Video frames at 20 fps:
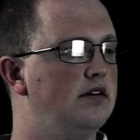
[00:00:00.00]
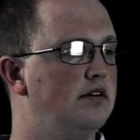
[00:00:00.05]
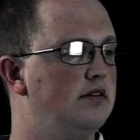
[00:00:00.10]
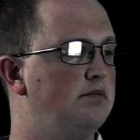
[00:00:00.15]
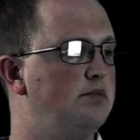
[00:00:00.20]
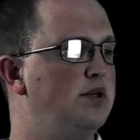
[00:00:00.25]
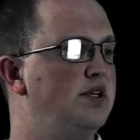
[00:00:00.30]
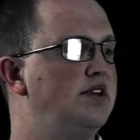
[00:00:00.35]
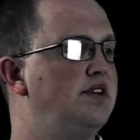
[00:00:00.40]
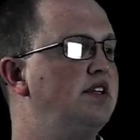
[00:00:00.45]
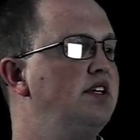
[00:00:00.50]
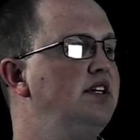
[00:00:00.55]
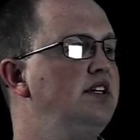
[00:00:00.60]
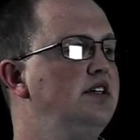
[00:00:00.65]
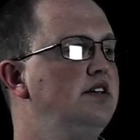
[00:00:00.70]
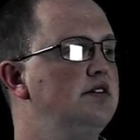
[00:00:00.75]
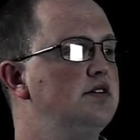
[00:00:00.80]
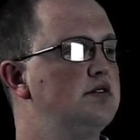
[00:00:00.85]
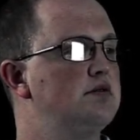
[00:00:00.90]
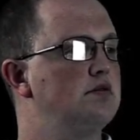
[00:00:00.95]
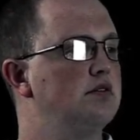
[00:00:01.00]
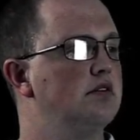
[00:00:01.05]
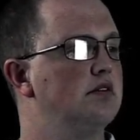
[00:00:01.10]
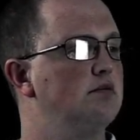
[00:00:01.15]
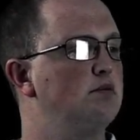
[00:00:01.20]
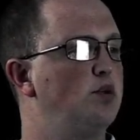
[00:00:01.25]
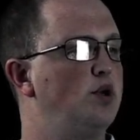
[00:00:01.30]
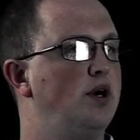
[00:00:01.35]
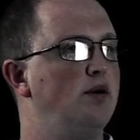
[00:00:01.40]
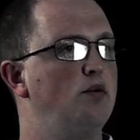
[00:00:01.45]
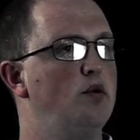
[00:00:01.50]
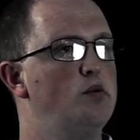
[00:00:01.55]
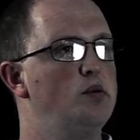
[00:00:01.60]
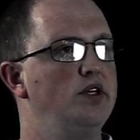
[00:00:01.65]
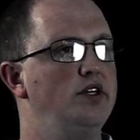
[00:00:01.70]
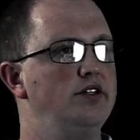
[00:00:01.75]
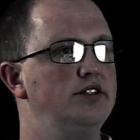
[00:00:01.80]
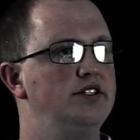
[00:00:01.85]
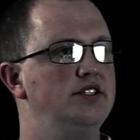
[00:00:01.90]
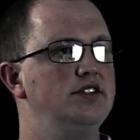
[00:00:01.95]
But these
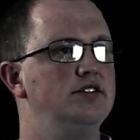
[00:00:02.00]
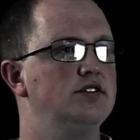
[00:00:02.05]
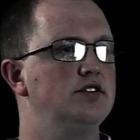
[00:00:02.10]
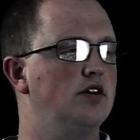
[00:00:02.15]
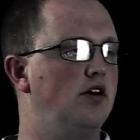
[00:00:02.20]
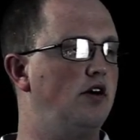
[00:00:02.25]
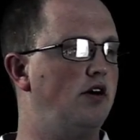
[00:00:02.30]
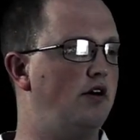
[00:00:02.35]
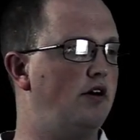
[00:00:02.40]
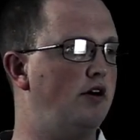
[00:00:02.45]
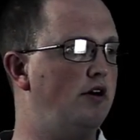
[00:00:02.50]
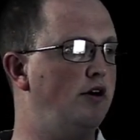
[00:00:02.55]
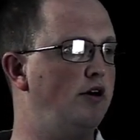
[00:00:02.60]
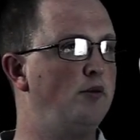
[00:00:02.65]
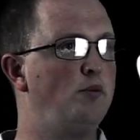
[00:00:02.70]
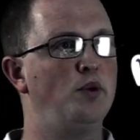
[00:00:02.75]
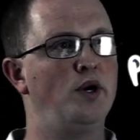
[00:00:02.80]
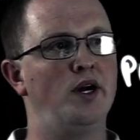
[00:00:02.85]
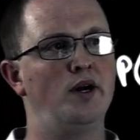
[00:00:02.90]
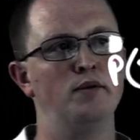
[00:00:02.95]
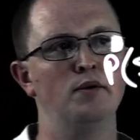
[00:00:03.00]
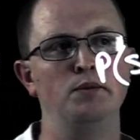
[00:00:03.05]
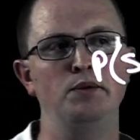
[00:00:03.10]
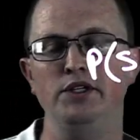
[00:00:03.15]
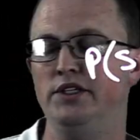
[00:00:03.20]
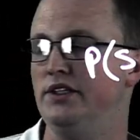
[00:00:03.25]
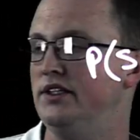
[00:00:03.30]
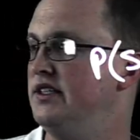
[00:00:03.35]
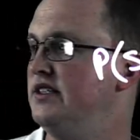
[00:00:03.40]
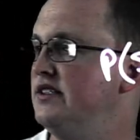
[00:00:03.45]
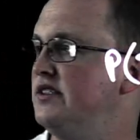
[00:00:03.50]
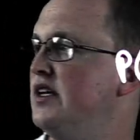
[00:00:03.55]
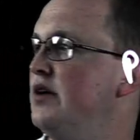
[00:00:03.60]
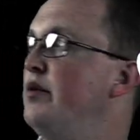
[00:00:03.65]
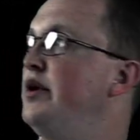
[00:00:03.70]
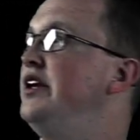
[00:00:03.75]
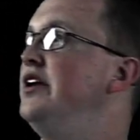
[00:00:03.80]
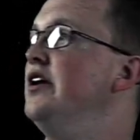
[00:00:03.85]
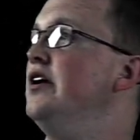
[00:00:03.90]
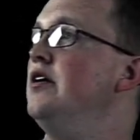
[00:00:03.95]
probabilities are probabilities that
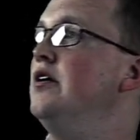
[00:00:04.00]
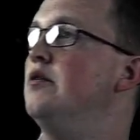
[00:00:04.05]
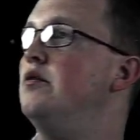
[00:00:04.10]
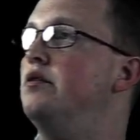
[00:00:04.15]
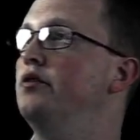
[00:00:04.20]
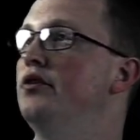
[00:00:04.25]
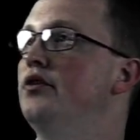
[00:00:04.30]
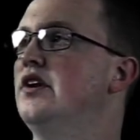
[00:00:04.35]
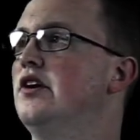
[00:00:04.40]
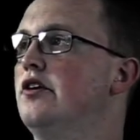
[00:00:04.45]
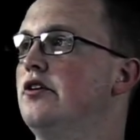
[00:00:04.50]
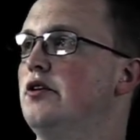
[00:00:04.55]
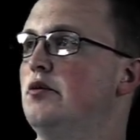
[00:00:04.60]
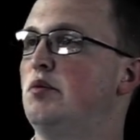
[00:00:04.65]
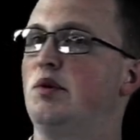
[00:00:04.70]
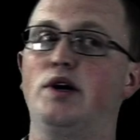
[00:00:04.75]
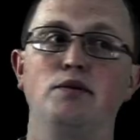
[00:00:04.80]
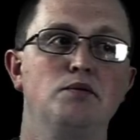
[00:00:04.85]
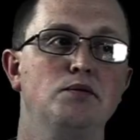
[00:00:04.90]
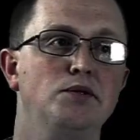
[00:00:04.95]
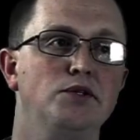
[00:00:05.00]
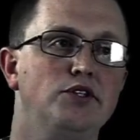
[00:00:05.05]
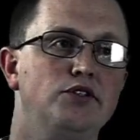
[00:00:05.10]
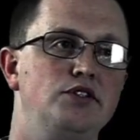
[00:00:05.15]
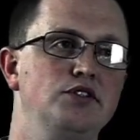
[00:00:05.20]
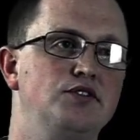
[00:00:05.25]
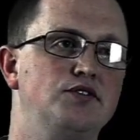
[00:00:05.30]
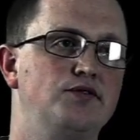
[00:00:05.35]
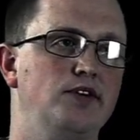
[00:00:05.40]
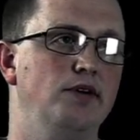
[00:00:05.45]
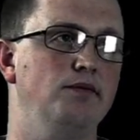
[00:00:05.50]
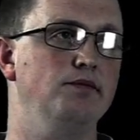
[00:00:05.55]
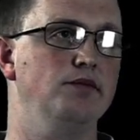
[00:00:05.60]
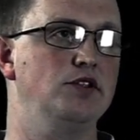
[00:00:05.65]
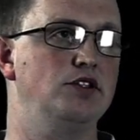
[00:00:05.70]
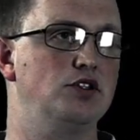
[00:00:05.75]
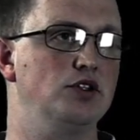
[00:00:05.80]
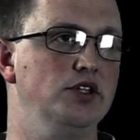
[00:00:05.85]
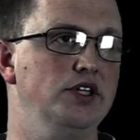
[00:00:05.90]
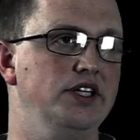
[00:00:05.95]
we know. They're the probabilities from the
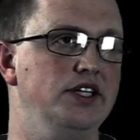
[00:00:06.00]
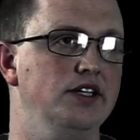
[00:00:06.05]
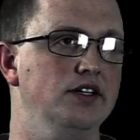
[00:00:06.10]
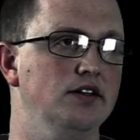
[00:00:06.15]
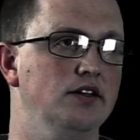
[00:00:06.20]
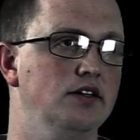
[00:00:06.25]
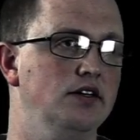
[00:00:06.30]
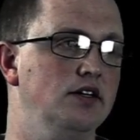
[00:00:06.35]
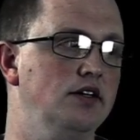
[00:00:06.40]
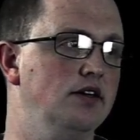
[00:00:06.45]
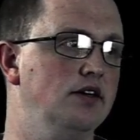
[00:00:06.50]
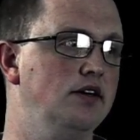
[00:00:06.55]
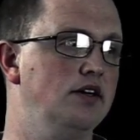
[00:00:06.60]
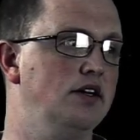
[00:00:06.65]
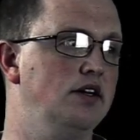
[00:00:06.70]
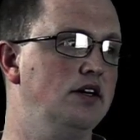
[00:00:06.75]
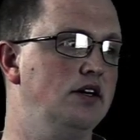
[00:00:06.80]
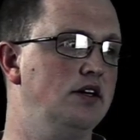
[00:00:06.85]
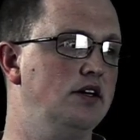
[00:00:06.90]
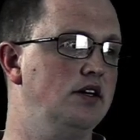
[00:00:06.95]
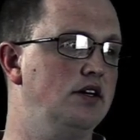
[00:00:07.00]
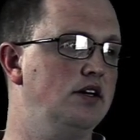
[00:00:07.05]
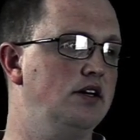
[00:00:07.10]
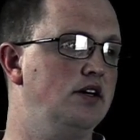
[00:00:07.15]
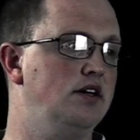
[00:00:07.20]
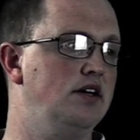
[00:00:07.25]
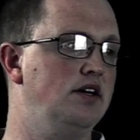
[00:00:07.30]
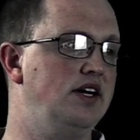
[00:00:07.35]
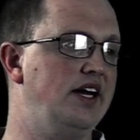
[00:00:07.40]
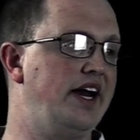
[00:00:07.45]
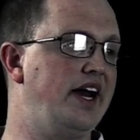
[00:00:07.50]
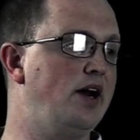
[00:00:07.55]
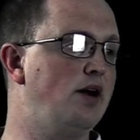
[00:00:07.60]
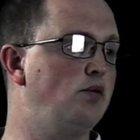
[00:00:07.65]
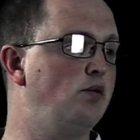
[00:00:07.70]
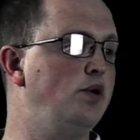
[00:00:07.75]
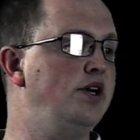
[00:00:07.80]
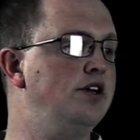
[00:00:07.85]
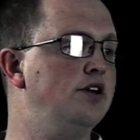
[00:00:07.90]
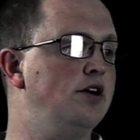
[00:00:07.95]
tree. And
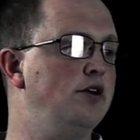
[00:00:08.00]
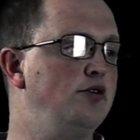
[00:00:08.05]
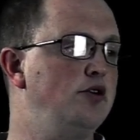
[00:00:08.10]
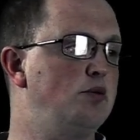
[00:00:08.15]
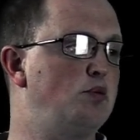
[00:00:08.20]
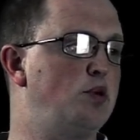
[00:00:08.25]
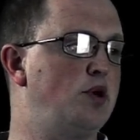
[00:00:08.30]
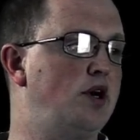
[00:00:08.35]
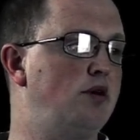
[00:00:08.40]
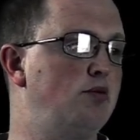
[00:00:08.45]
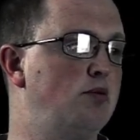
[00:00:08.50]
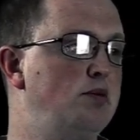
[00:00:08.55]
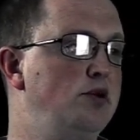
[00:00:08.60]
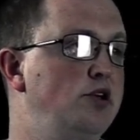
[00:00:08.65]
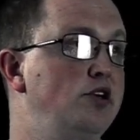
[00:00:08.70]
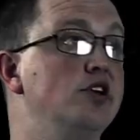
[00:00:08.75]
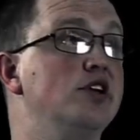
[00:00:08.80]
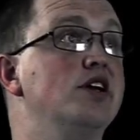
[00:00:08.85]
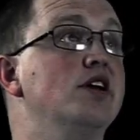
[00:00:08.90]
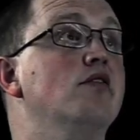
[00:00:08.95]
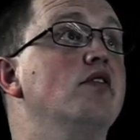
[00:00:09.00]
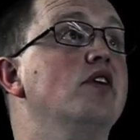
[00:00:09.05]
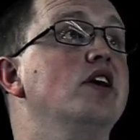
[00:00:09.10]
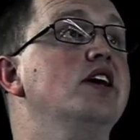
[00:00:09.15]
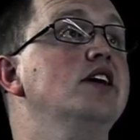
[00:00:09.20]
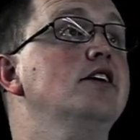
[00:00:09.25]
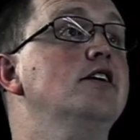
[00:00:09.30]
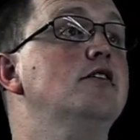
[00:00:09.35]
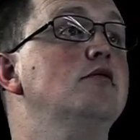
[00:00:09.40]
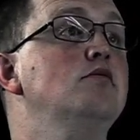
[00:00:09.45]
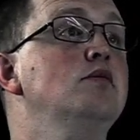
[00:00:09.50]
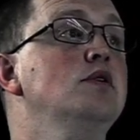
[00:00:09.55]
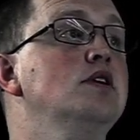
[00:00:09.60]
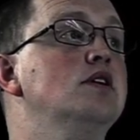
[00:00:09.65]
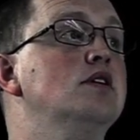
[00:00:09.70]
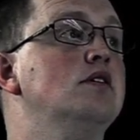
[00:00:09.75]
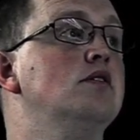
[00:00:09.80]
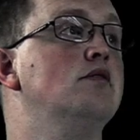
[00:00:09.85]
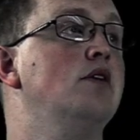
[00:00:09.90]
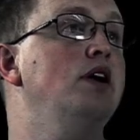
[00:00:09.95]
we know the probability of M,
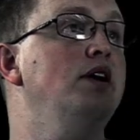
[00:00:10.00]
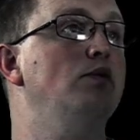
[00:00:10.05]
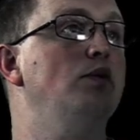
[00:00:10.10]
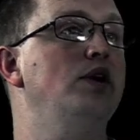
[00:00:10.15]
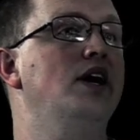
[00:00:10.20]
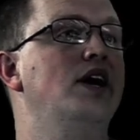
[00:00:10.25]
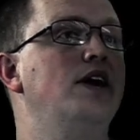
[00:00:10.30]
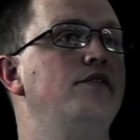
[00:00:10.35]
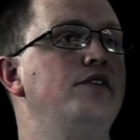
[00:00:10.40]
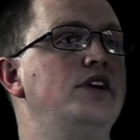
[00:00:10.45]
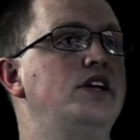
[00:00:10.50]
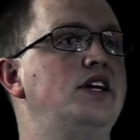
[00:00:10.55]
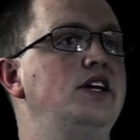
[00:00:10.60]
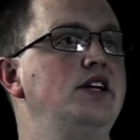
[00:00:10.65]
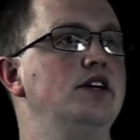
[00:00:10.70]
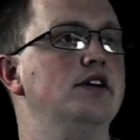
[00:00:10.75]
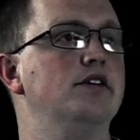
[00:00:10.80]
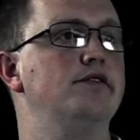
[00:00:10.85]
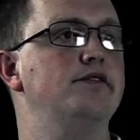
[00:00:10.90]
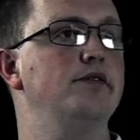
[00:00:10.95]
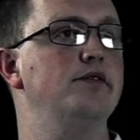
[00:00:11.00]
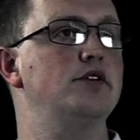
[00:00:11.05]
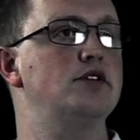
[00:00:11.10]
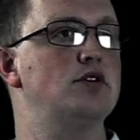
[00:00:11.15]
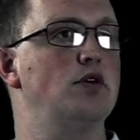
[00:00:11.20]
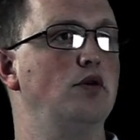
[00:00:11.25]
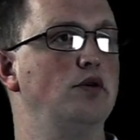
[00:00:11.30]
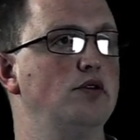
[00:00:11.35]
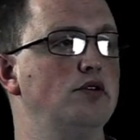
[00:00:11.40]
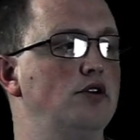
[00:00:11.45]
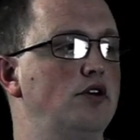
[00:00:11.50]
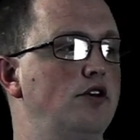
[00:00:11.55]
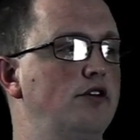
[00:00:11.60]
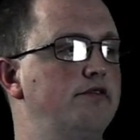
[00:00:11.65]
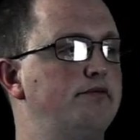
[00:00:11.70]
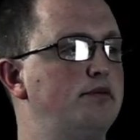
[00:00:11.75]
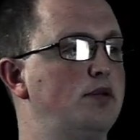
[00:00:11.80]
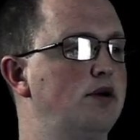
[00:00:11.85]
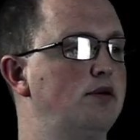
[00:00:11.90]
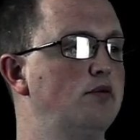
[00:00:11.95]
right? We have it here from the total law of
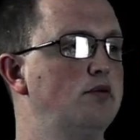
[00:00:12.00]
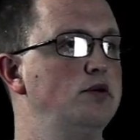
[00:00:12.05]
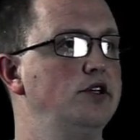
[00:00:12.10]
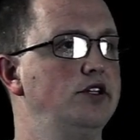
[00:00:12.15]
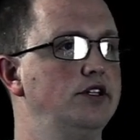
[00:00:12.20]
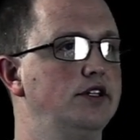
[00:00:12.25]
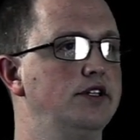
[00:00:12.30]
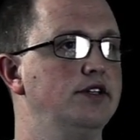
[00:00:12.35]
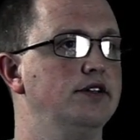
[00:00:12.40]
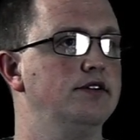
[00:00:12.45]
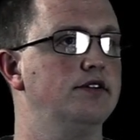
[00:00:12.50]
probability.